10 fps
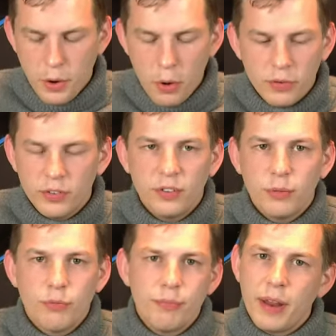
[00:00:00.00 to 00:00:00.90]
The Nova
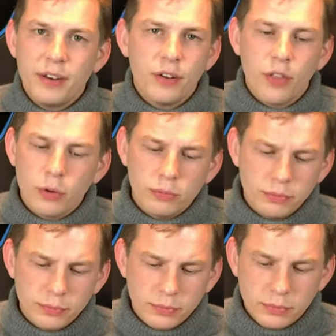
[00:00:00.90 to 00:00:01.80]
system from Tenda
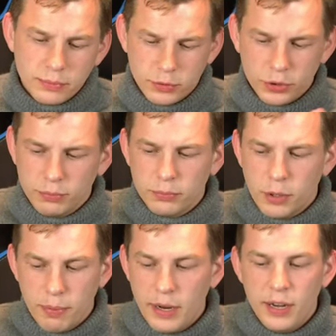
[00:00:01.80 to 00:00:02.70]
though just
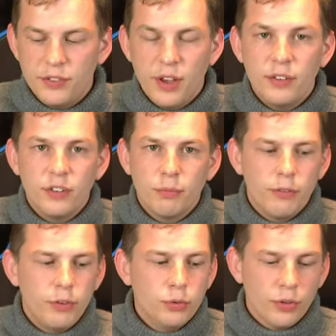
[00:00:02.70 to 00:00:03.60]
completely changes
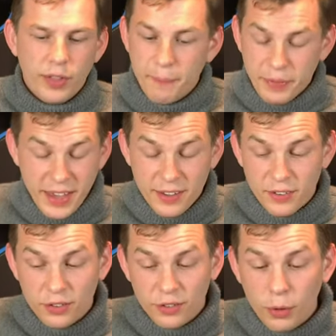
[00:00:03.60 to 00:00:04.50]
my views on that. It
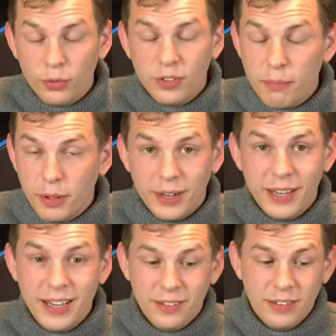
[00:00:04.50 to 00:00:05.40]
is so simple
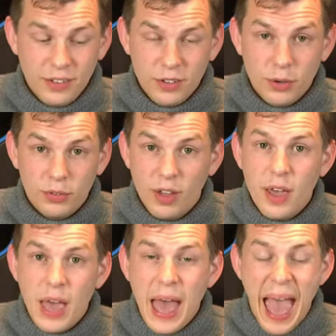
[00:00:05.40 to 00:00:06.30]
and easy to
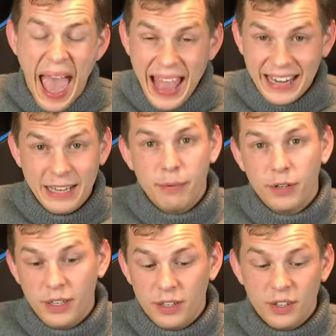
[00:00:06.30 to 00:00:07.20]
use.
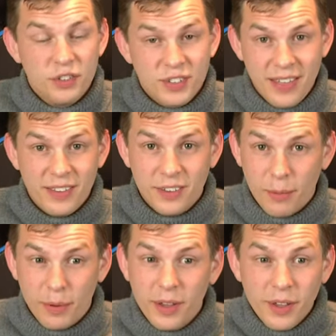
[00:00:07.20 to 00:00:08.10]
Anybody could set
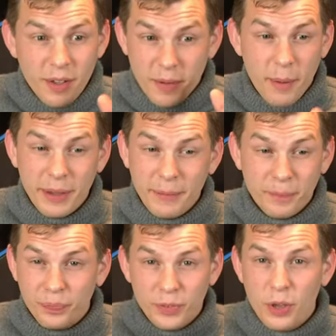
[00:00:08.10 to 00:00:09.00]
this up. I
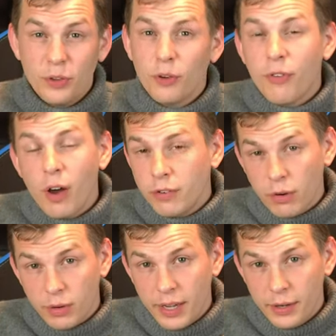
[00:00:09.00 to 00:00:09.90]
mean, your
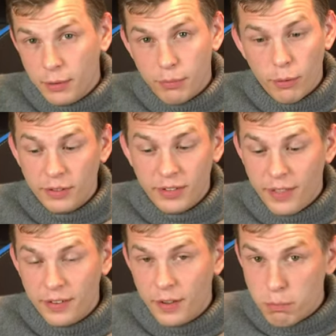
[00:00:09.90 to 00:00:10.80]
five-year-old kid could probably
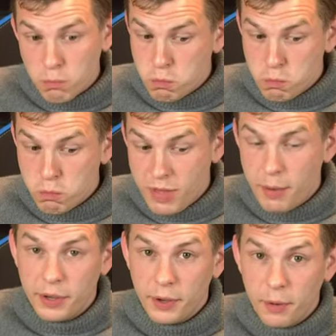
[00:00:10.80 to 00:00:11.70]
set this up.
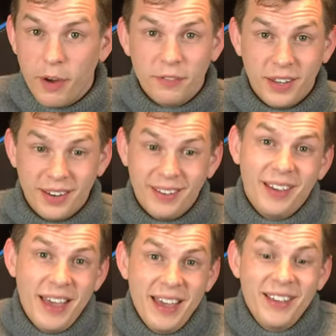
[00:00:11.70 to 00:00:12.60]
There we go. I've said
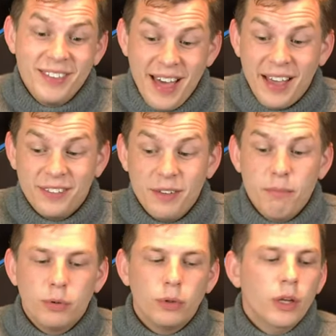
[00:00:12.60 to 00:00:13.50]
it. It is that
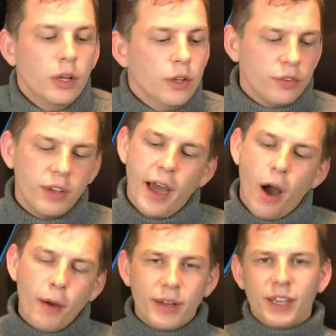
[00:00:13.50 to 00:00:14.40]
simple. So
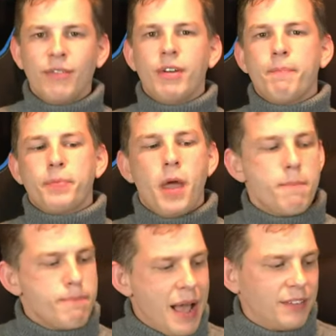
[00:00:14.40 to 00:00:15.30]
yeah, I'm going to give it
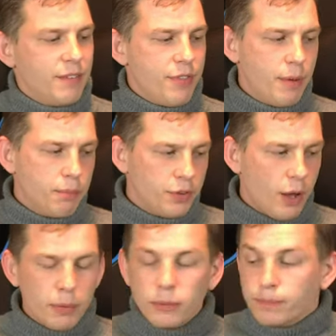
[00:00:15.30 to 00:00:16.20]
a massive
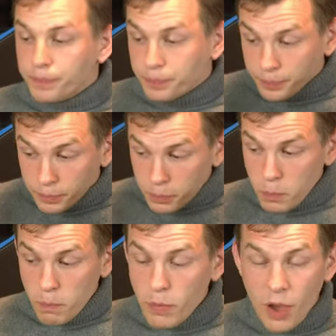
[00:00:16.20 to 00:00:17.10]
thumbs up.
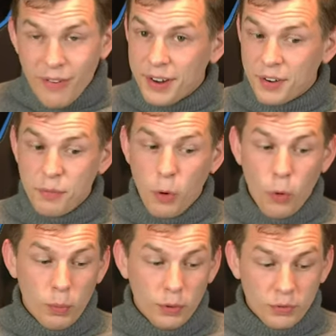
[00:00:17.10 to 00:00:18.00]
I've had
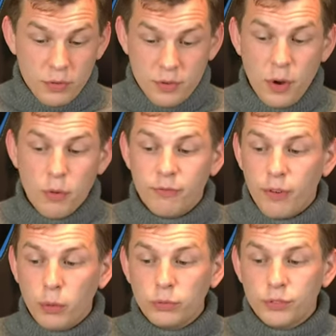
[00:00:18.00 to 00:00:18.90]
almost no
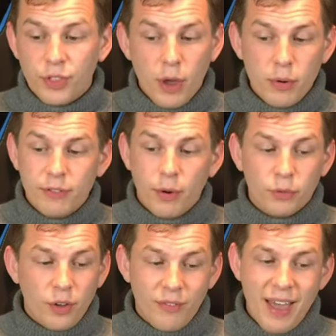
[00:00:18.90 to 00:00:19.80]
faults. The only
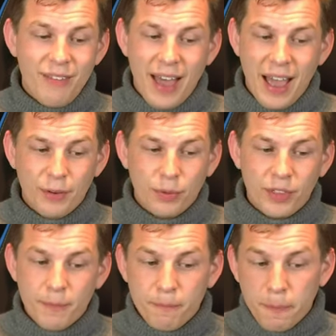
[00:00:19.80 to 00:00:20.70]
faults I've ever
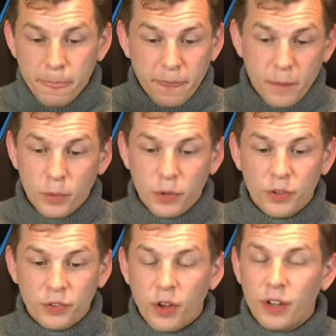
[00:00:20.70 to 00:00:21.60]
had with it
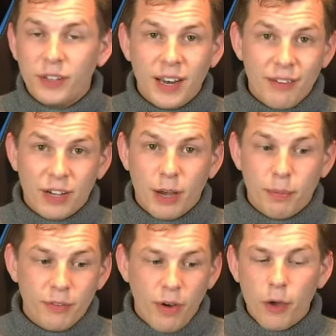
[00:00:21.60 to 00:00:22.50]
was I did have a
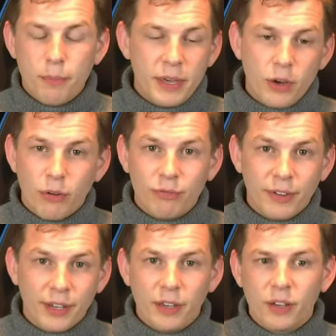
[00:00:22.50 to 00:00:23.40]
couple of IP
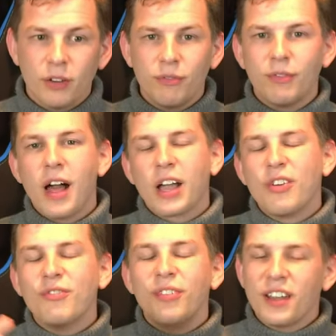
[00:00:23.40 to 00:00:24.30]
config com-
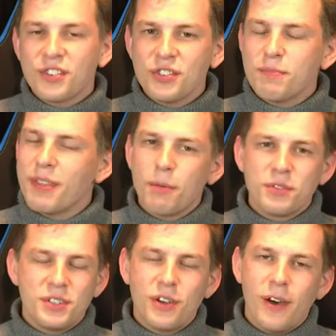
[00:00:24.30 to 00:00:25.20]
conflictions, but
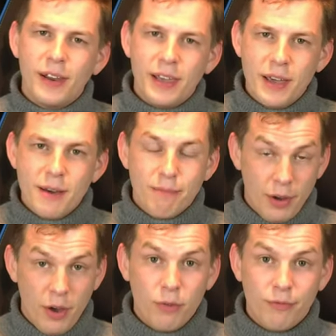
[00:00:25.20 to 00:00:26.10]
that was entirely
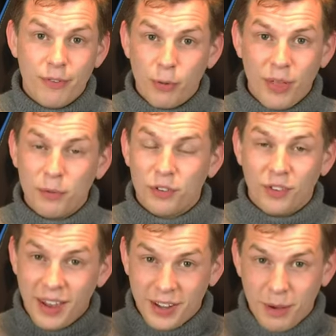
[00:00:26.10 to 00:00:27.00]
my own fault. That
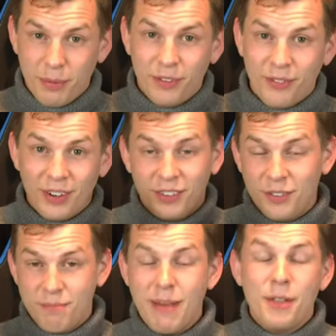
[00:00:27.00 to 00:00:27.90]
was because I had a couple of
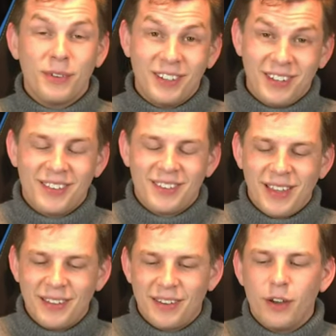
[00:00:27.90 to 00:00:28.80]
devices manually set
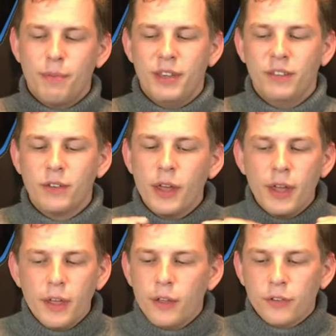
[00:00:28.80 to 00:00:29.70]
to static IPs.
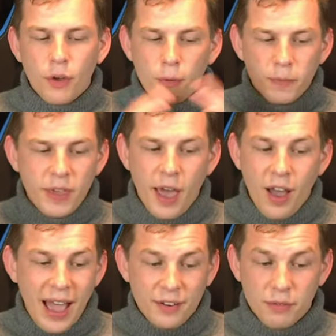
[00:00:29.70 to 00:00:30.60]
So
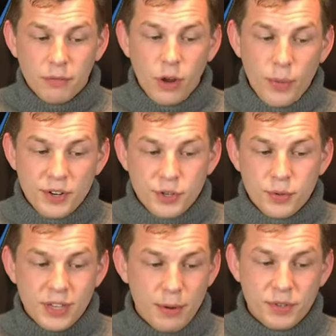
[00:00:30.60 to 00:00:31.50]
yeah, I had no
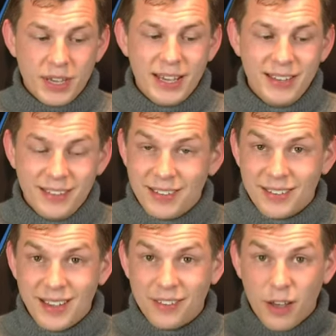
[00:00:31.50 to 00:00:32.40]
issues. It was
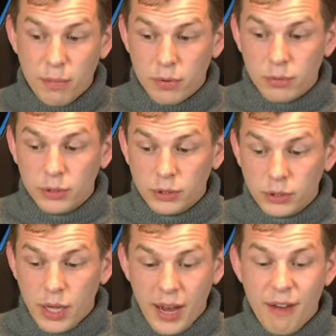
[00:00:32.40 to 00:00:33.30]
easy to set up,
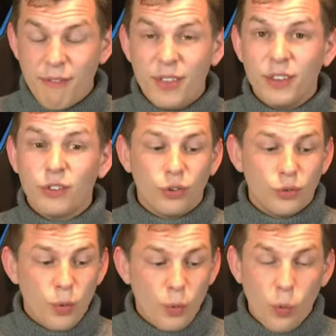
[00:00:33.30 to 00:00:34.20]
and everything
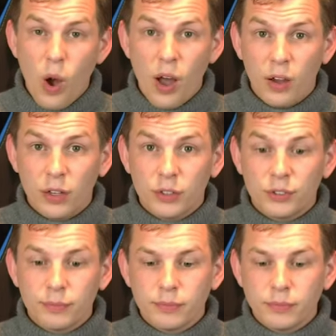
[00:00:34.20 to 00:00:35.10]
just
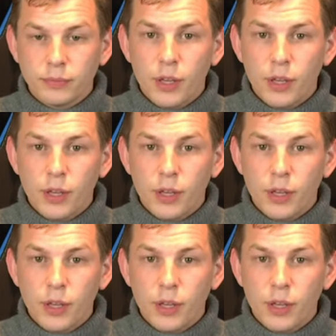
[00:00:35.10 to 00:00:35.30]
works.